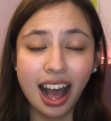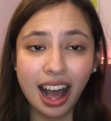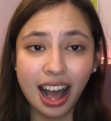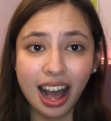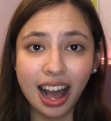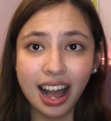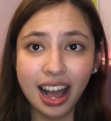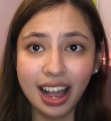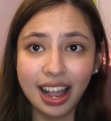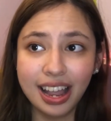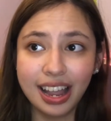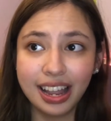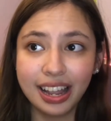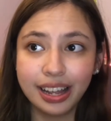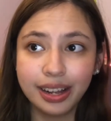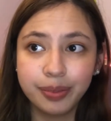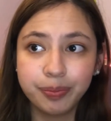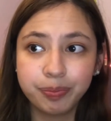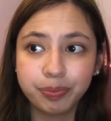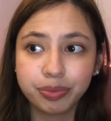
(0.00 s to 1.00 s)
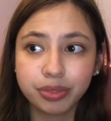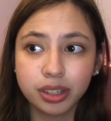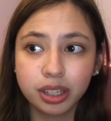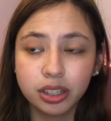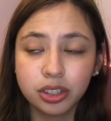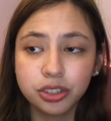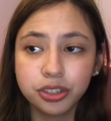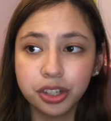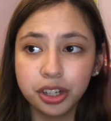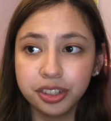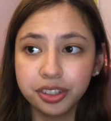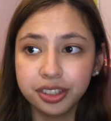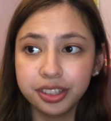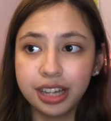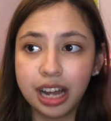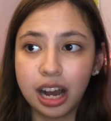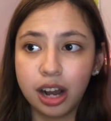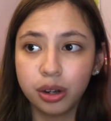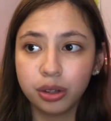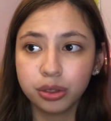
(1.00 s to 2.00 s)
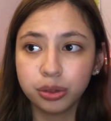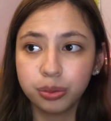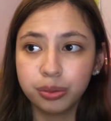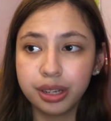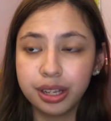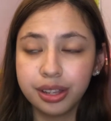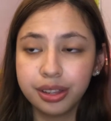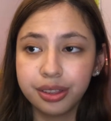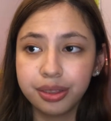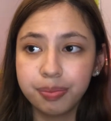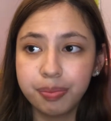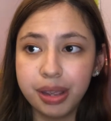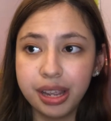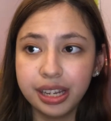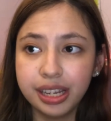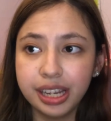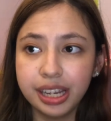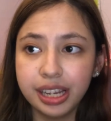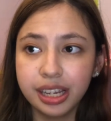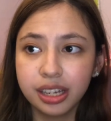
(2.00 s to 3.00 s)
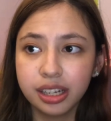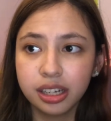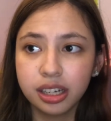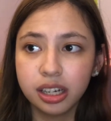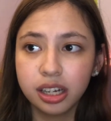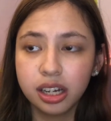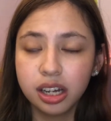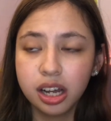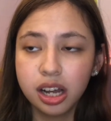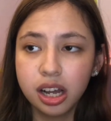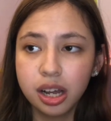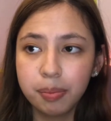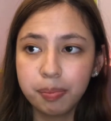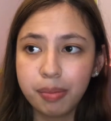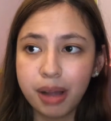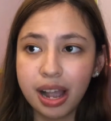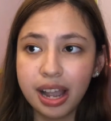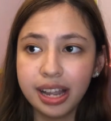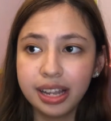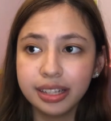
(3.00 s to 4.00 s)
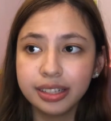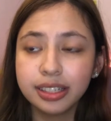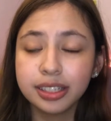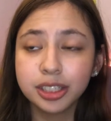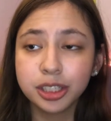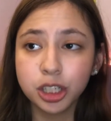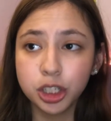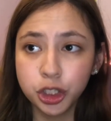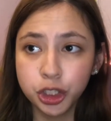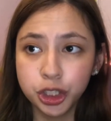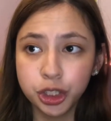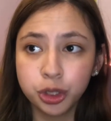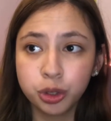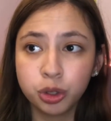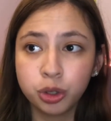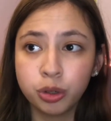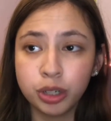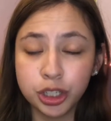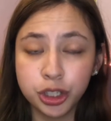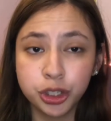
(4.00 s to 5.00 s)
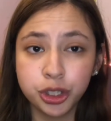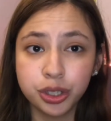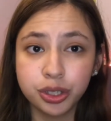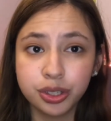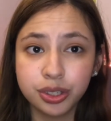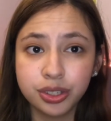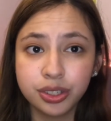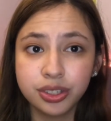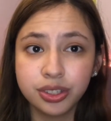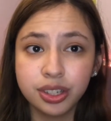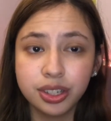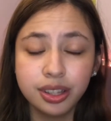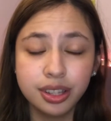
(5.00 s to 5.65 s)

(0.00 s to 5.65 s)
I started out with making my discussion questions.